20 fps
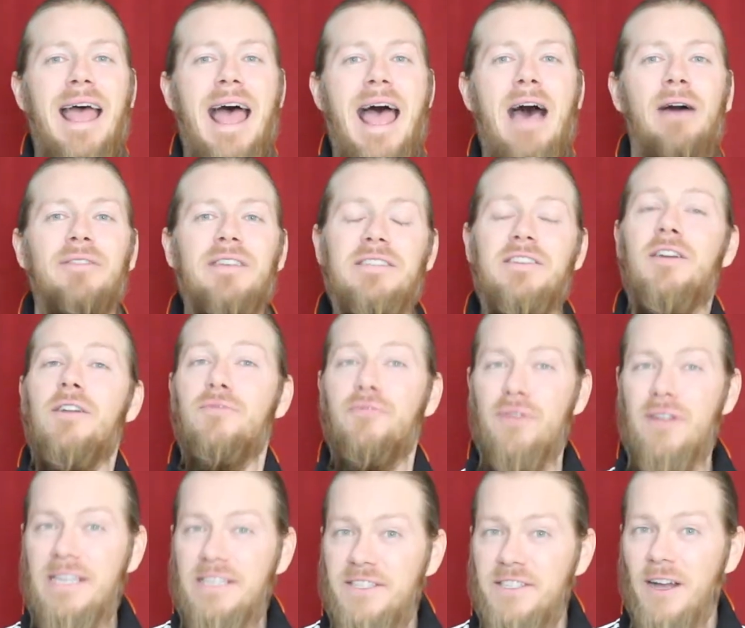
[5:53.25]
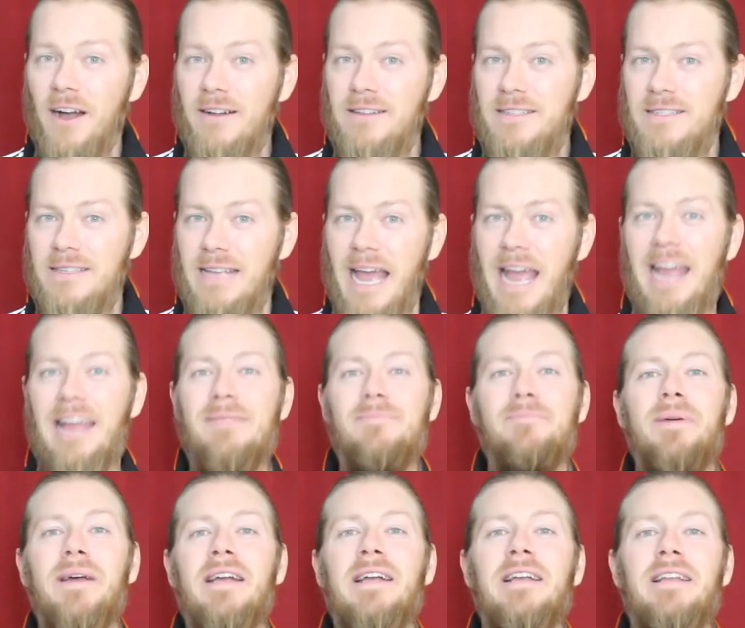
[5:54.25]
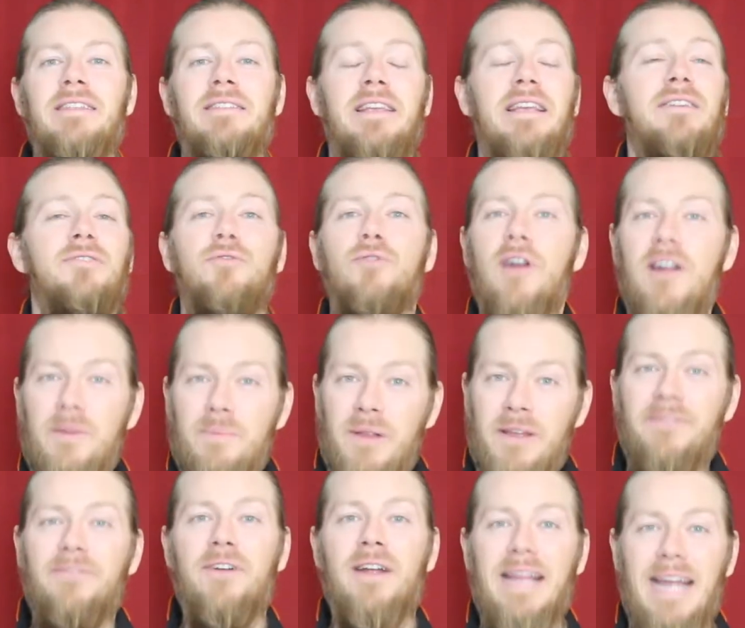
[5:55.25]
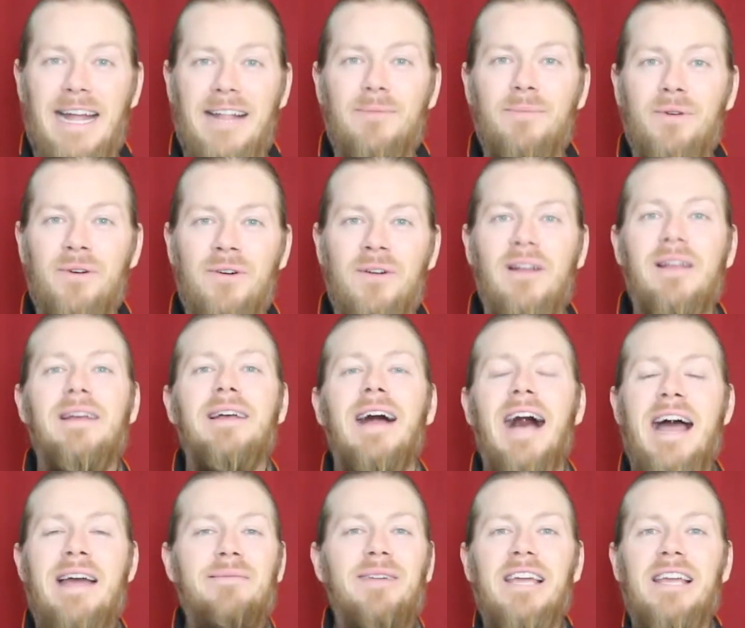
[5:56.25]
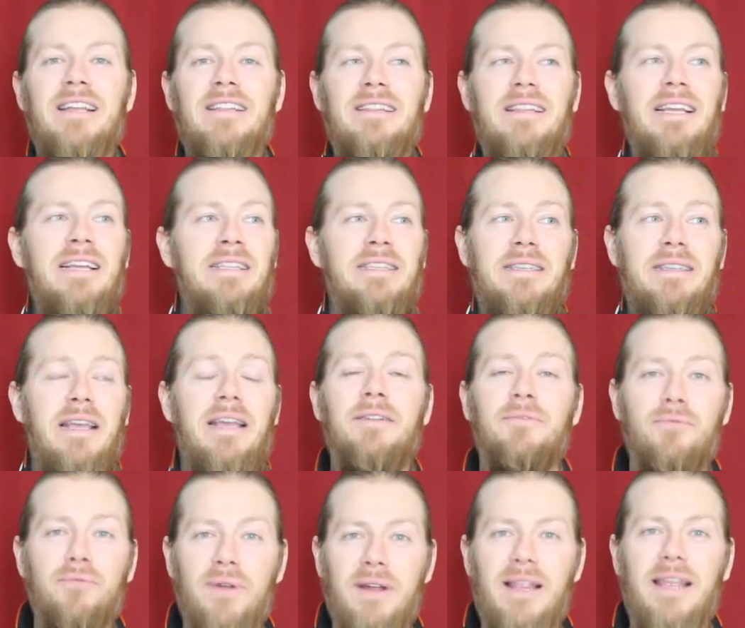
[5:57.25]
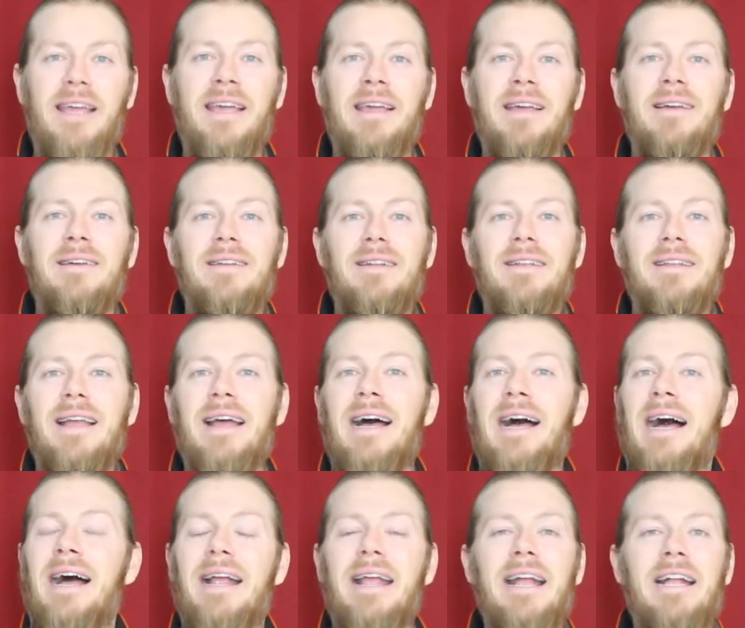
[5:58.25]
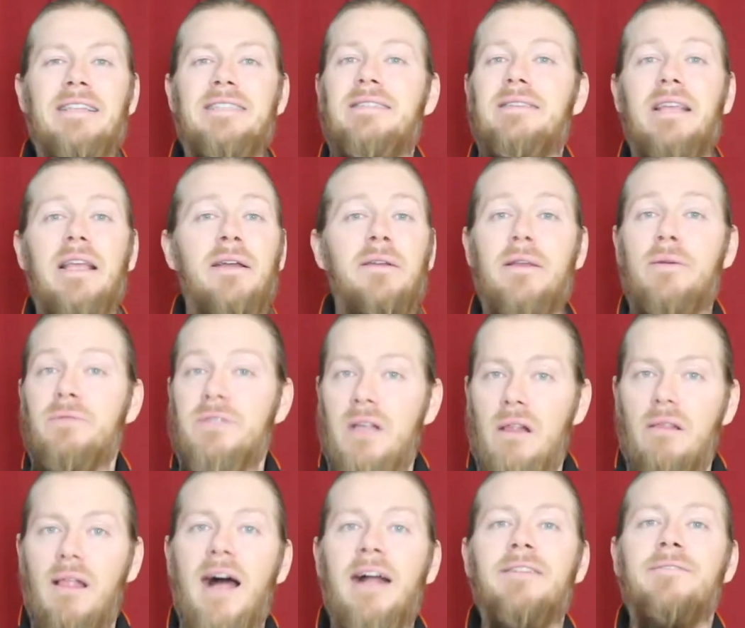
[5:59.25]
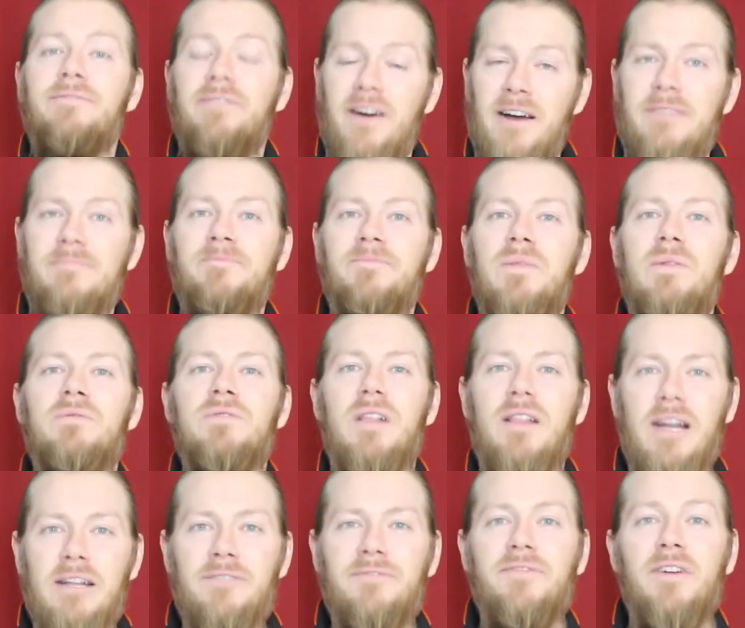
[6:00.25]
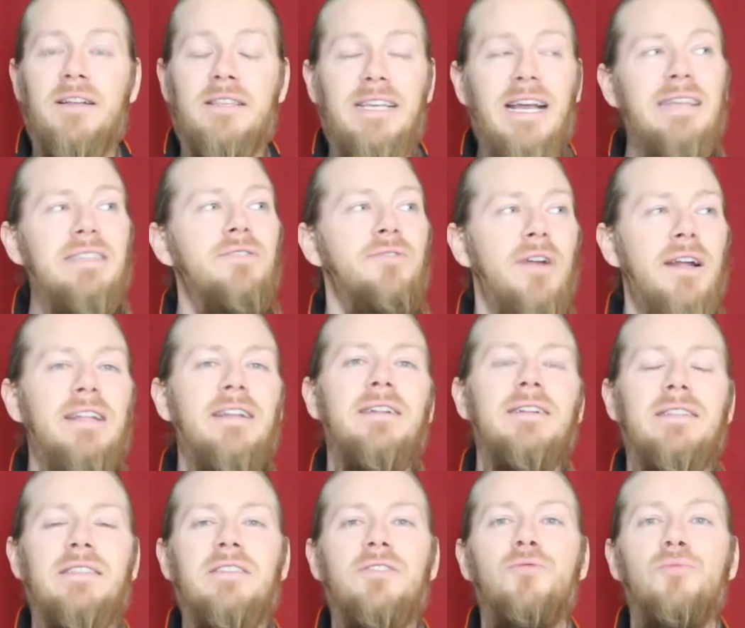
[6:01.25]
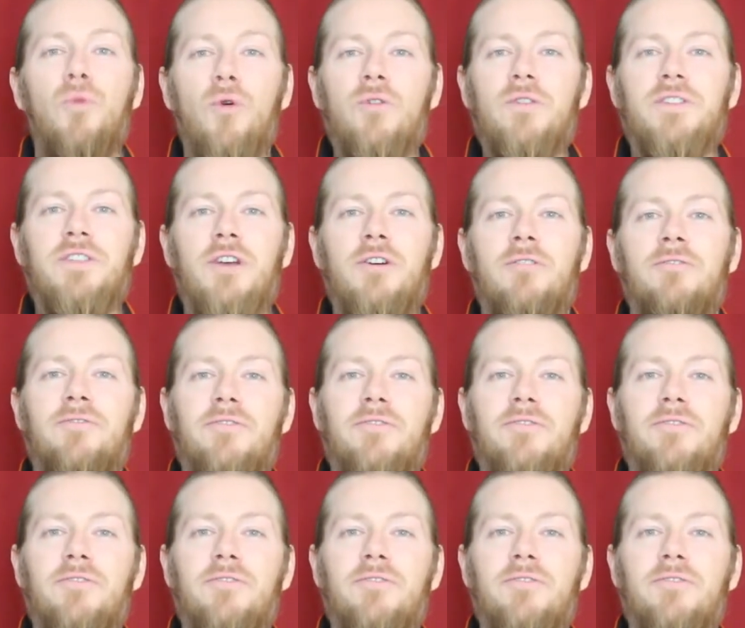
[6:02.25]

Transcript: how this could have really sucked and been incredibly forgettable, I mean, it really, it was a lot of fun. It was a lot of fun. Yes, granted, it's still more so